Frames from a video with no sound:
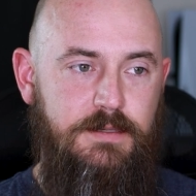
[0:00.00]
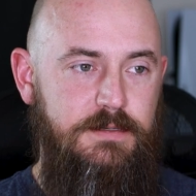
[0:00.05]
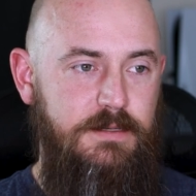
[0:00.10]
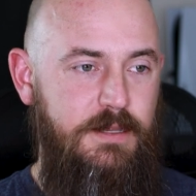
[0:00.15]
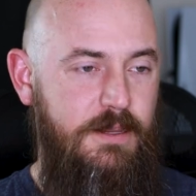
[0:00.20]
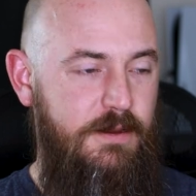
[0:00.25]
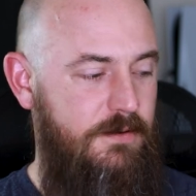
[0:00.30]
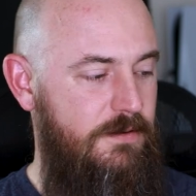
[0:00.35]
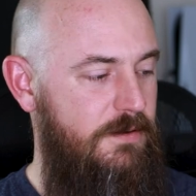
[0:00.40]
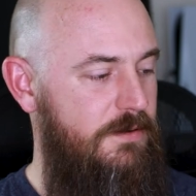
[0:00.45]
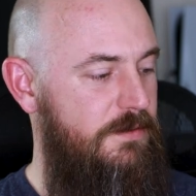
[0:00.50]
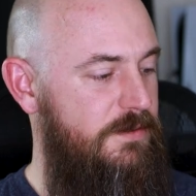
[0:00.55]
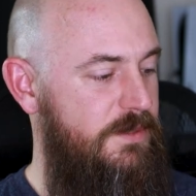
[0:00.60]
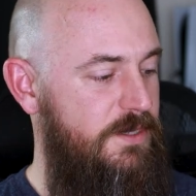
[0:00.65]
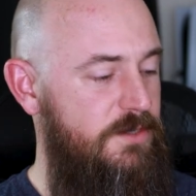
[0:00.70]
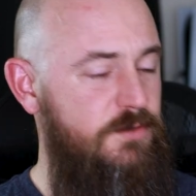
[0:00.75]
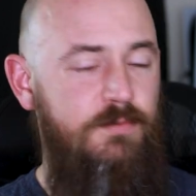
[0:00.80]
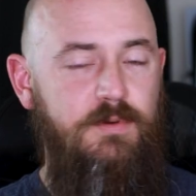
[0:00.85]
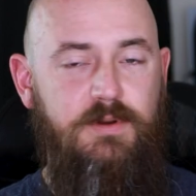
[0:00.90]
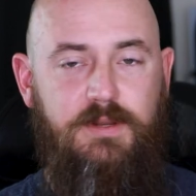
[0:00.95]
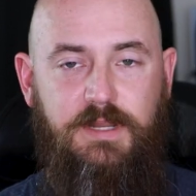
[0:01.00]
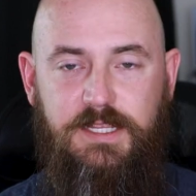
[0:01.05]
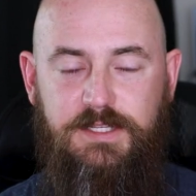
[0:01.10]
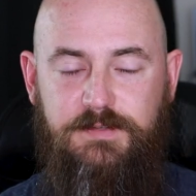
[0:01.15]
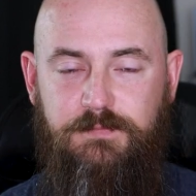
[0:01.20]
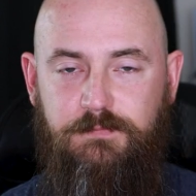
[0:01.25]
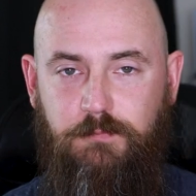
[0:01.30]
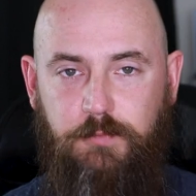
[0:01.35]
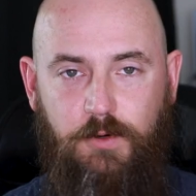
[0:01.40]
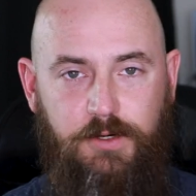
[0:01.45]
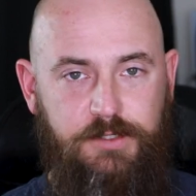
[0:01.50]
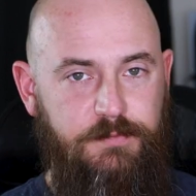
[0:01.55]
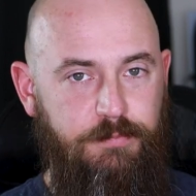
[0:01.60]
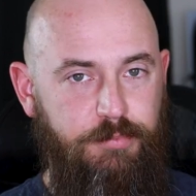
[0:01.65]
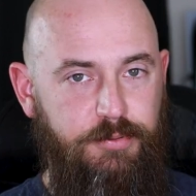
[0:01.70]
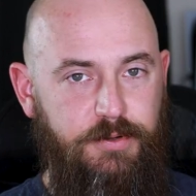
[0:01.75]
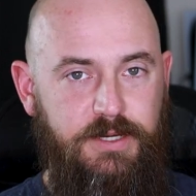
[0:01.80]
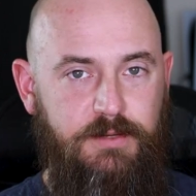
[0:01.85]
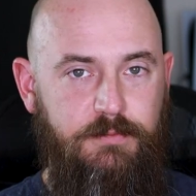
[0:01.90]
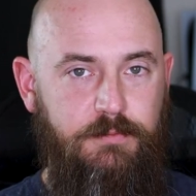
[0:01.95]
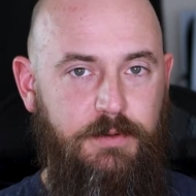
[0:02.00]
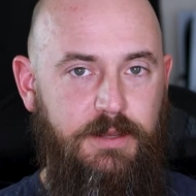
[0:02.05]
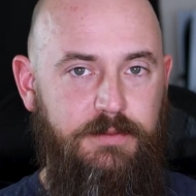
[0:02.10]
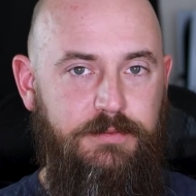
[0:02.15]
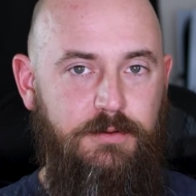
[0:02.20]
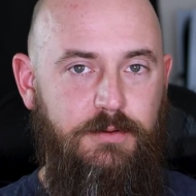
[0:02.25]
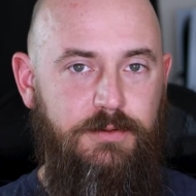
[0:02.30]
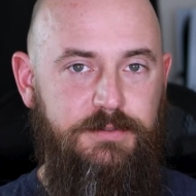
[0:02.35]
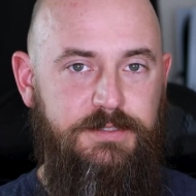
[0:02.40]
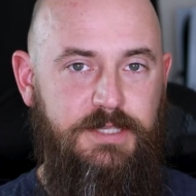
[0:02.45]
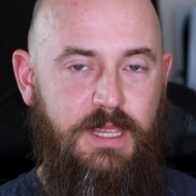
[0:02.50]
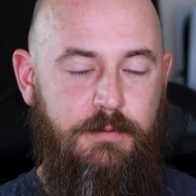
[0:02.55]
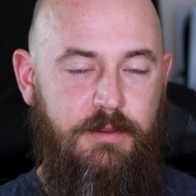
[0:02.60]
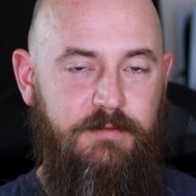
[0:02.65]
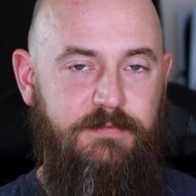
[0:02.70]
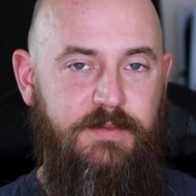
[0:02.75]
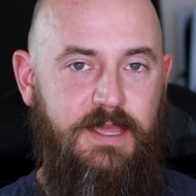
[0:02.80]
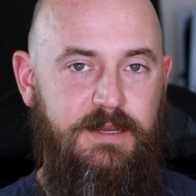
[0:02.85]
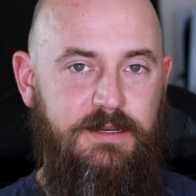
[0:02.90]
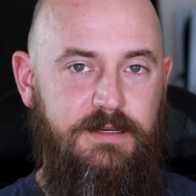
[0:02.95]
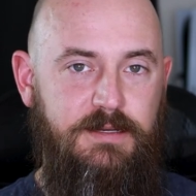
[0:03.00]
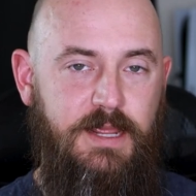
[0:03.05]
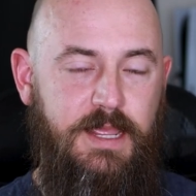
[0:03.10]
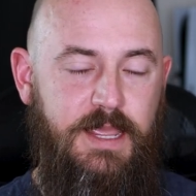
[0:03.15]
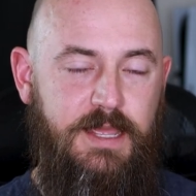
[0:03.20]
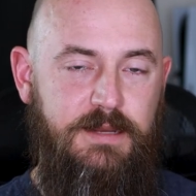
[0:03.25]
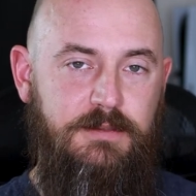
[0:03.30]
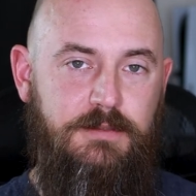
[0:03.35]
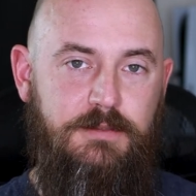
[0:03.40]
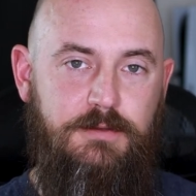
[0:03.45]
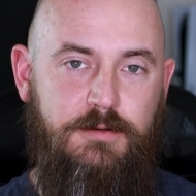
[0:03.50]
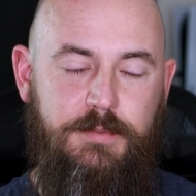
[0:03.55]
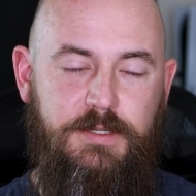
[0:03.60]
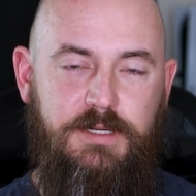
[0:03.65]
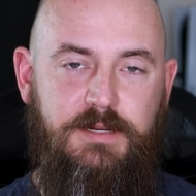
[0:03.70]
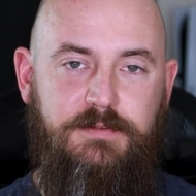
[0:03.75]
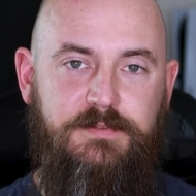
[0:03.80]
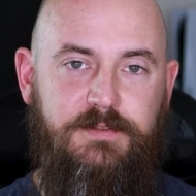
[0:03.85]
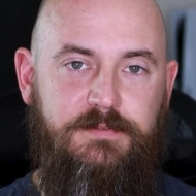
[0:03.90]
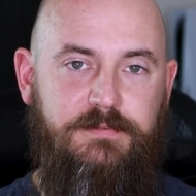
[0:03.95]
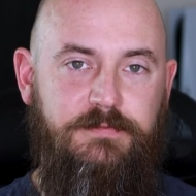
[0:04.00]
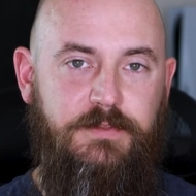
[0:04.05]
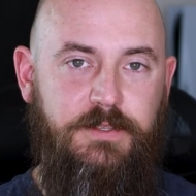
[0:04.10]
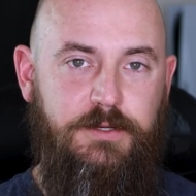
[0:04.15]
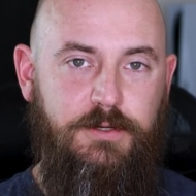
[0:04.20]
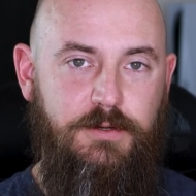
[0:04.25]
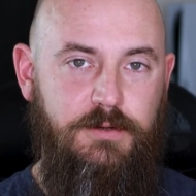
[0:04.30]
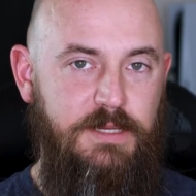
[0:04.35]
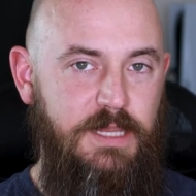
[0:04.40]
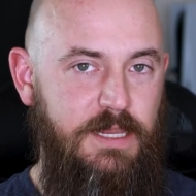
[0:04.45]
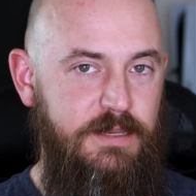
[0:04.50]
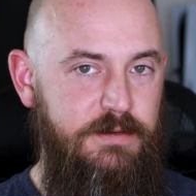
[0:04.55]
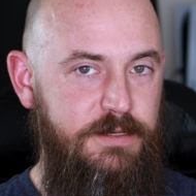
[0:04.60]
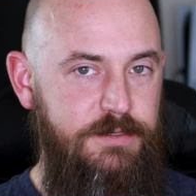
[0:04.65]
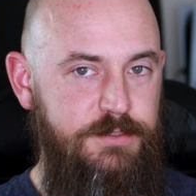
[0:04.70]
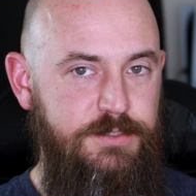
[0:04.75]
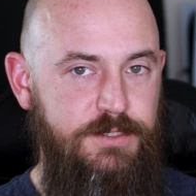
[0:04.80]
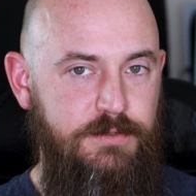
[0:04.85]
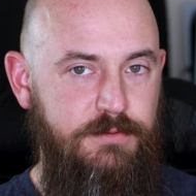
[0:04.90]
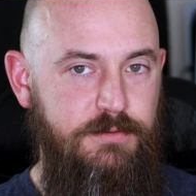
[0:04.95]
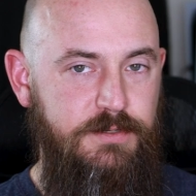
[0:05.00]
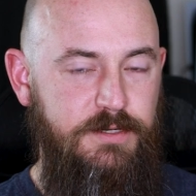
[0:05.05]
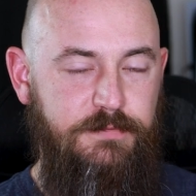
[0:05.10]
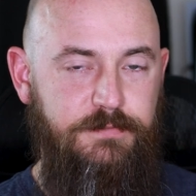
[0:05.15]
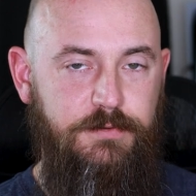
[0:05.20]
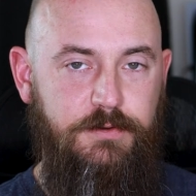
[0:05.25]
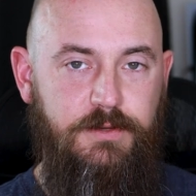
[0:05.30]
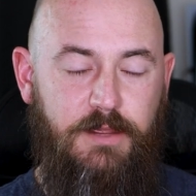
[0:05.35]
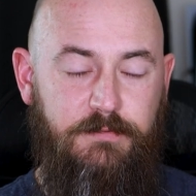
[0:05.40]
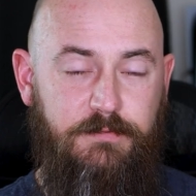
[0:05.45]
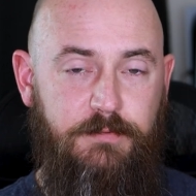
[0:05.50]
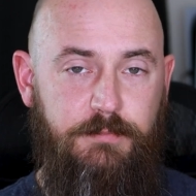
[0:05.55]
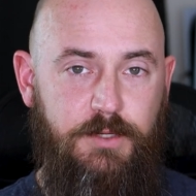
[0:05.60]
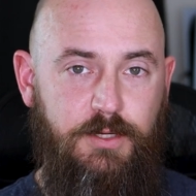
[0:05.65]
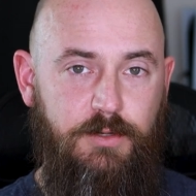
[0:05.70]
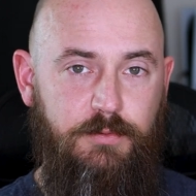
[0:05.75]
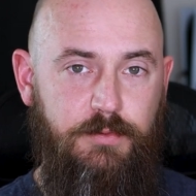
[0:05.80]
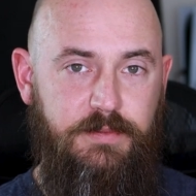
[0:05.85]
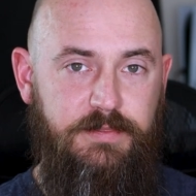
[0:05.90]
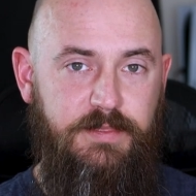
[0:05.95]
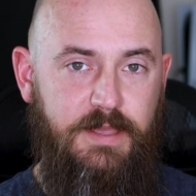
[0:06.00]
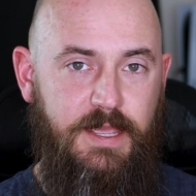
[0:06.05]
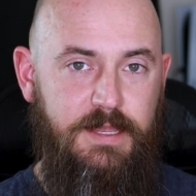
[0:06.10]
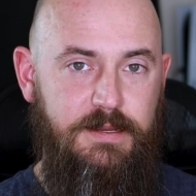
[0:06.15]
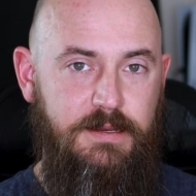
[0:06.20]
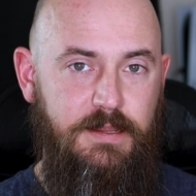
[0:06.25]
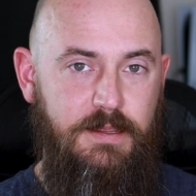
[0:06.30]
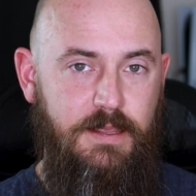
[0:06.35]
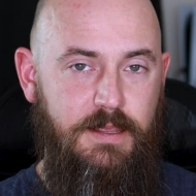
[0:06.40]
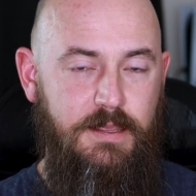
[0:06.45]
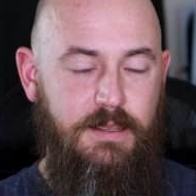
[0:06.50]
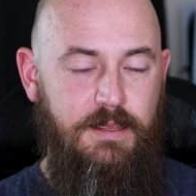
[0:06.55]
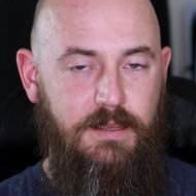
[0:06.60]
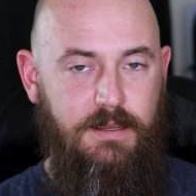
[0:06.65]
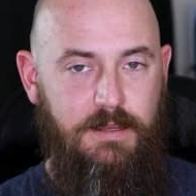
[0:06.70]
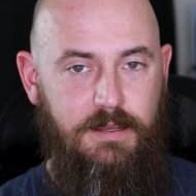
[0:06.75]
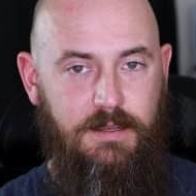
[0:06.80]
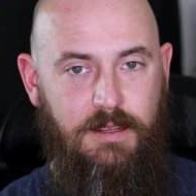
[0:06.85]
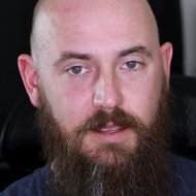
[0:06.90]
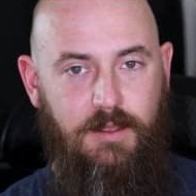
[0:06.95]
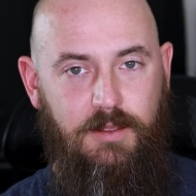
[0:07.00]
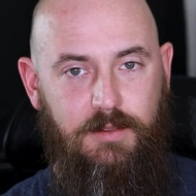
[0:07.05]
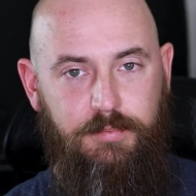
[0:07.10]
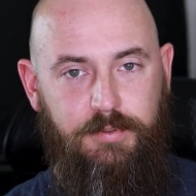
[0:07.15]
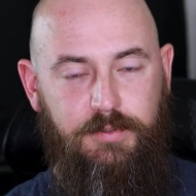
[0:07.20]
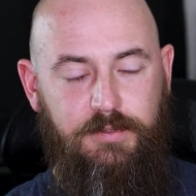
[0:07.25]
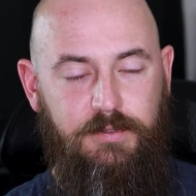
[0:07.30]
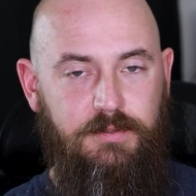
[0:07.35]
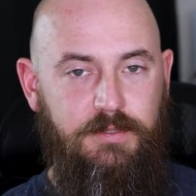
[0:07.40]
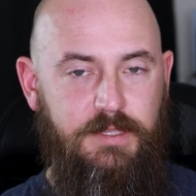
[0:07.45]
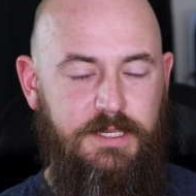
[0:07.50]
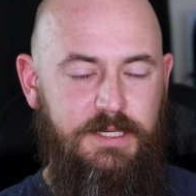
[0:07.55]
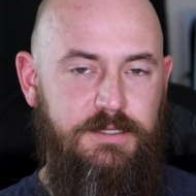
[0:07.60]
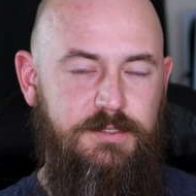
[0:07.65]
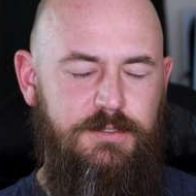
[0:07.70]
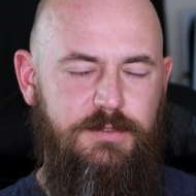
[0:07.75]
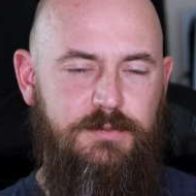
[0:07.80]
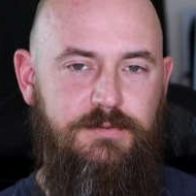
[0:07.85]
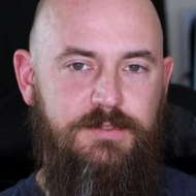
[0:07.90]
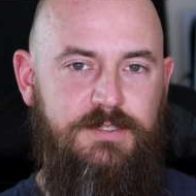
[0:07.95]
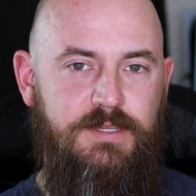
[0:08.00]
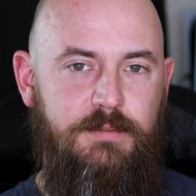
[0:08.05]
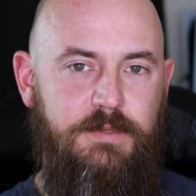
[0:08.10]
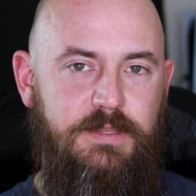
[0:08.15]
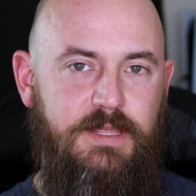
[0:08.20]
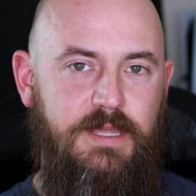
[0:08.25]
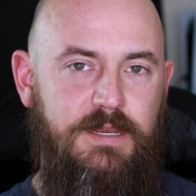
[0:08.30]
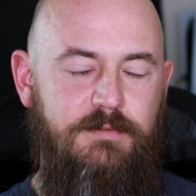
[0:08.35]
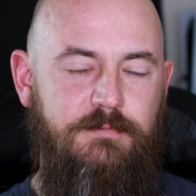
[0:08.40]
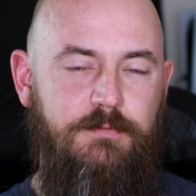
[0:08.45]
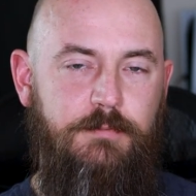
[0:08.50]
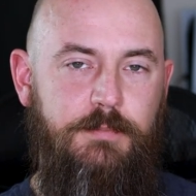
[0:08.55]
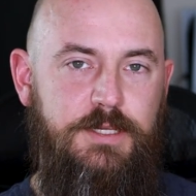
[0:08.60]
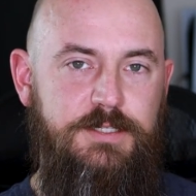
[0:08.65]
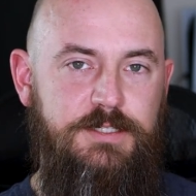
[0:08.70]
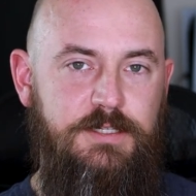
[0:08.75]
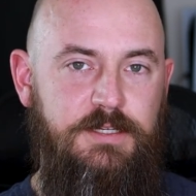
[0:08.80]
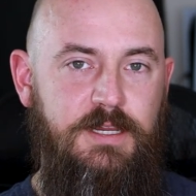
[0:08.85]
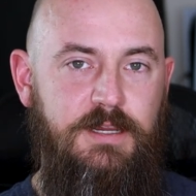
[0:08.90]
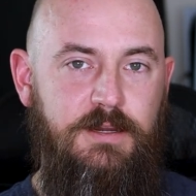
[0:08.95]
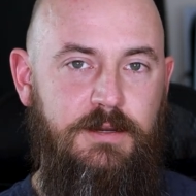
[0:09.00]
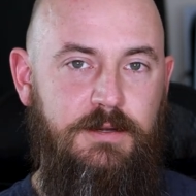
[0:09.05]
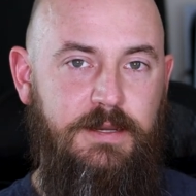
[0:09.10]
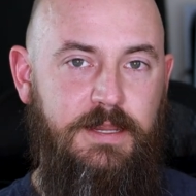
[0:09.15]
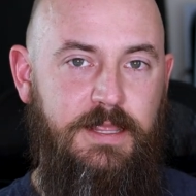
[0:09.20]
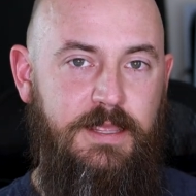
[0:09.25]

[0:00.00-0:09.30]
Now, this one has worked pretty well the whole time I've had it. I had a little bit of the flicker gate issue, and if you're not familiar with that, I'll put a link to some of that information here.